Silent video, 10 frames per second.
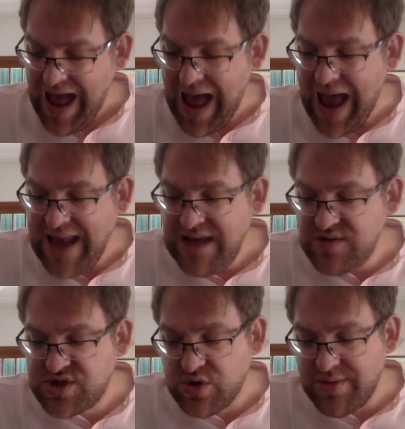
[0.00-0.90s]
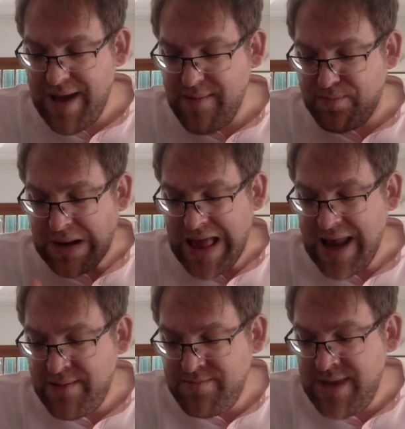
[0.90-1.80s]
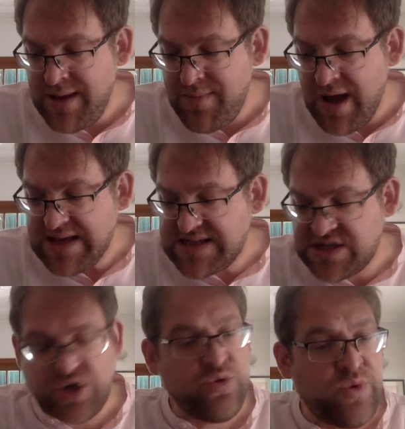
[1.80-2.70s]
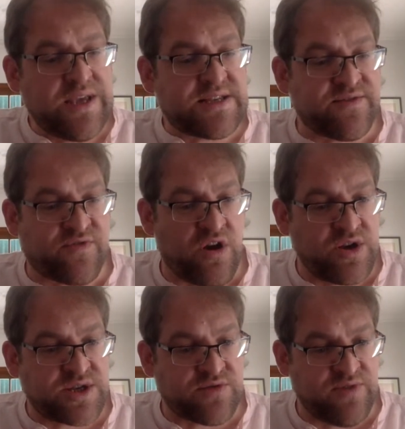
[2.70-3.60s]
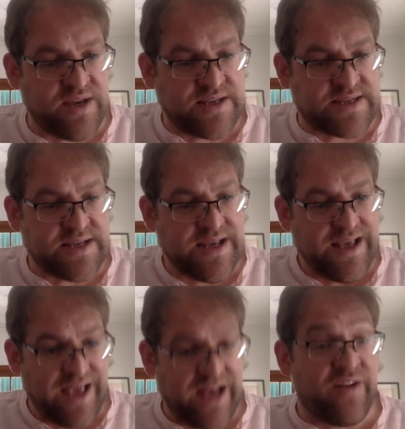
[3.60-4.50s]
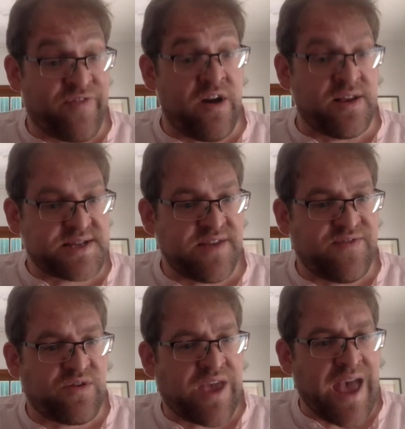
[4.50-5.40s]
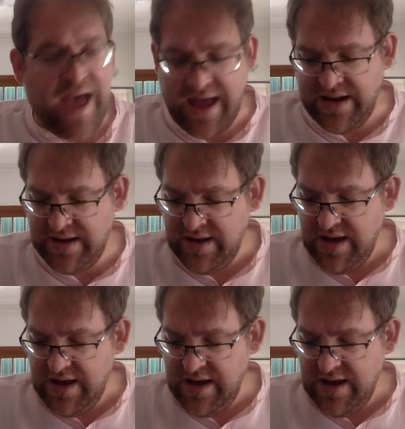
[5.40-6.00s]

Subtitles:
And he was talking about plan and minimize 2 weeks of groceries in advance if you can.